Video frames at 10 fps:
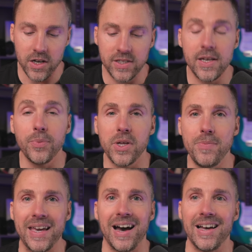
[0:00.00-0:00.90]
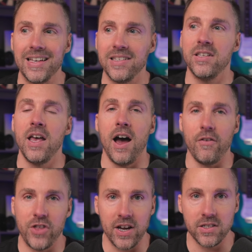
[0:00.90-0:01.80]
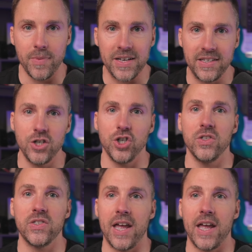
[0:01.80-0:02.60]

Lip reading: simply because of the customizations